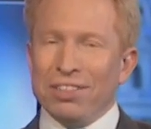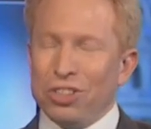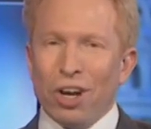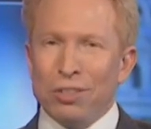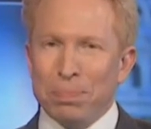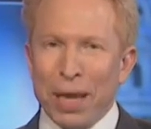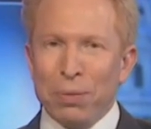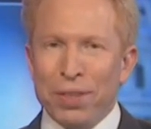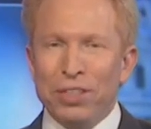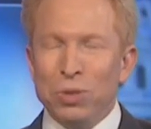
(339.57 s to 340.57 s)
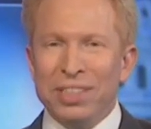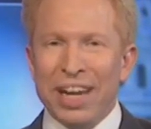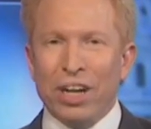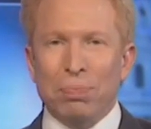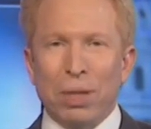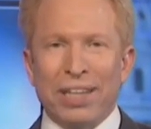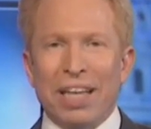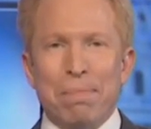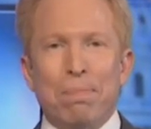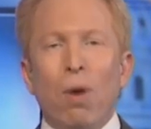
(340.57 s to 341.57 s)
Charles, by the way, this was an airplane
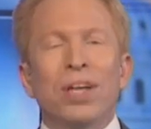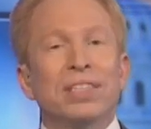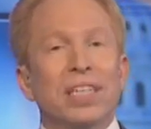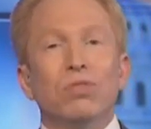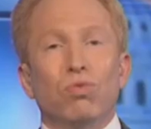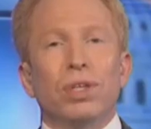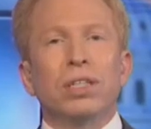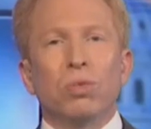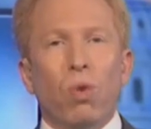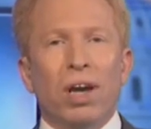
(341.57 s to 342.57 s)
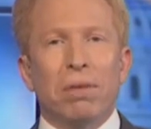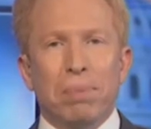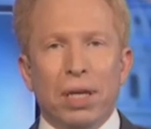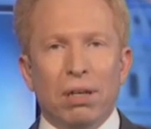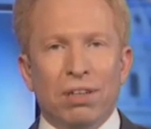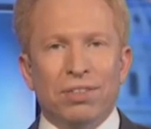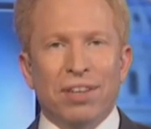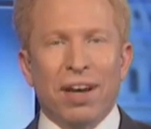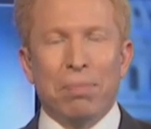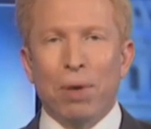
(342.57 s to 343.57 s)
that Boeing didn't really want to
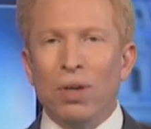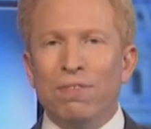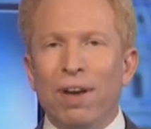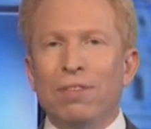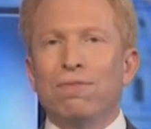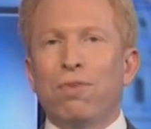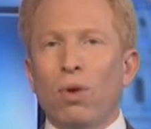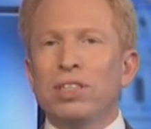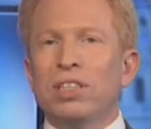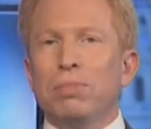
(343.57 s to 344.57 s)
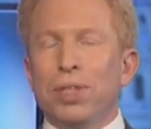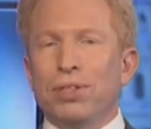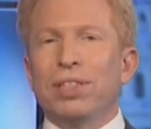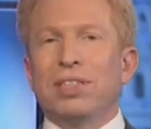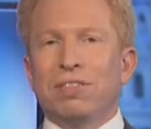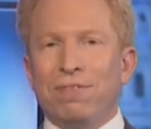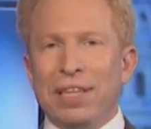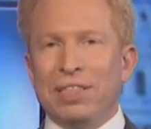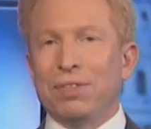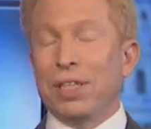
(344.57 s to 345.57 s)
build. Boeing felt forced to build this
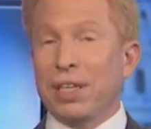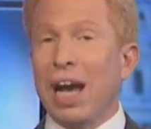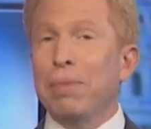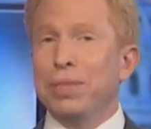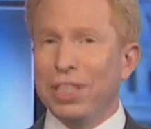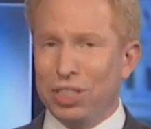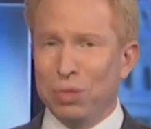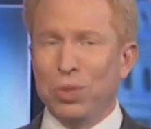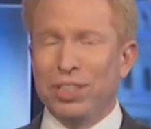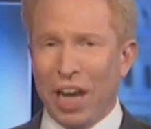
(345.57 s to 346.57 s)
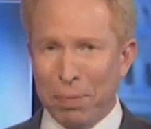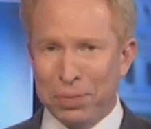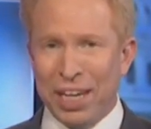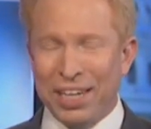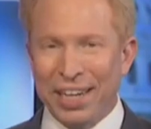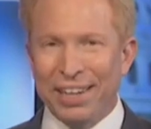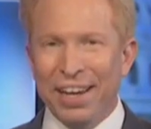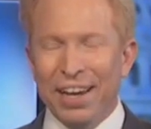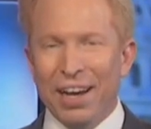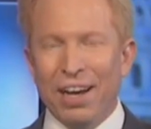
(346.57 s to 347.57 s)
defensively. Competition was updating
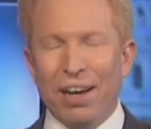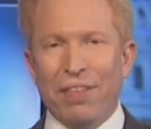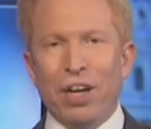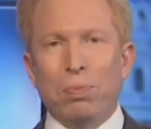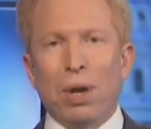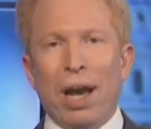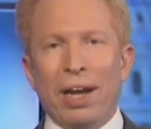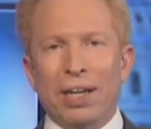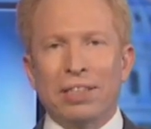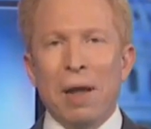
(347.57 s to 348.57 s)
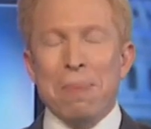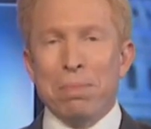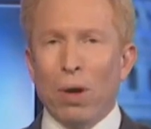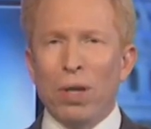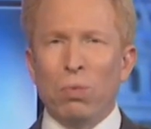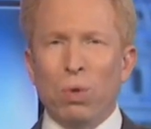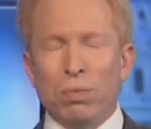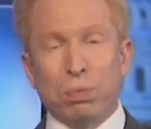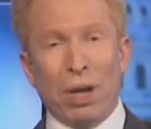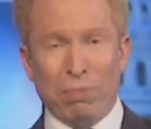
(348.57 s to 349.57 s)
their products. Boeing
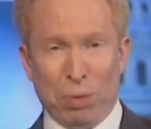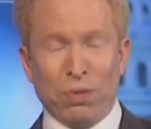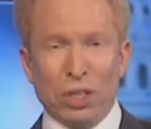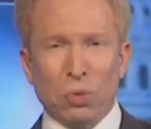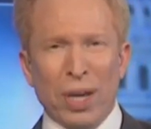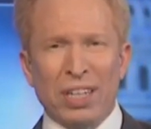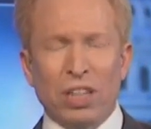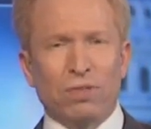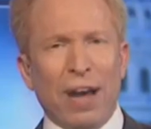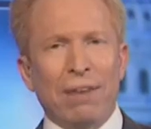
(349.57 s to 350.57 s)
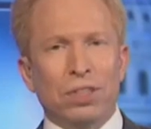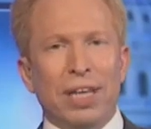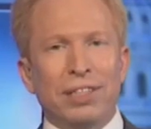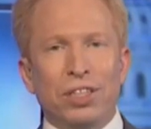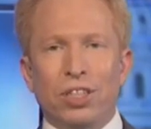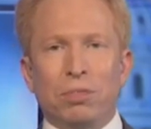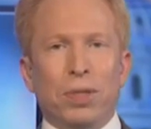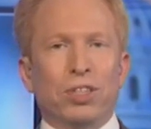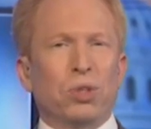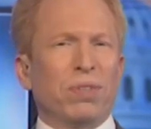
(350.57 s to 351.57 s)
would prefer to wait another 5 or 10 years,
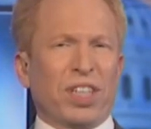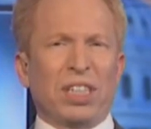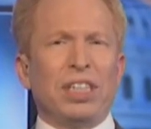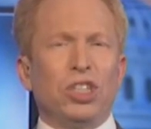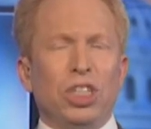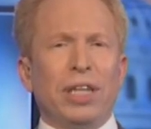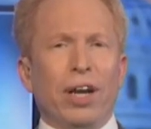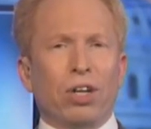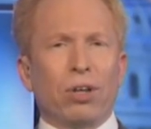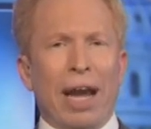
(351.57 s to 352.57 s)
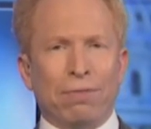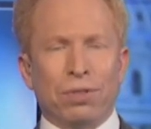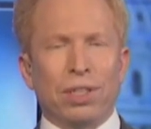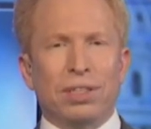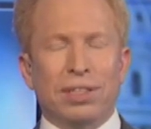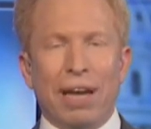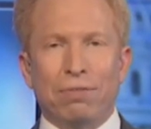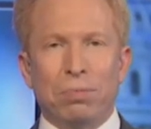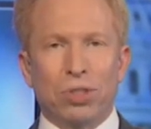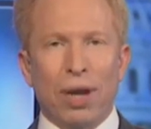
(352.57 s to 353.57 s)
build sort of a clean sheet aircraft, really designed
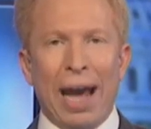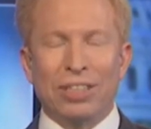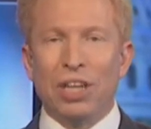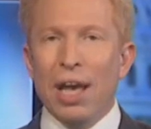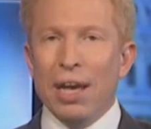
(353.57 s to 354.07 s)
from scratch.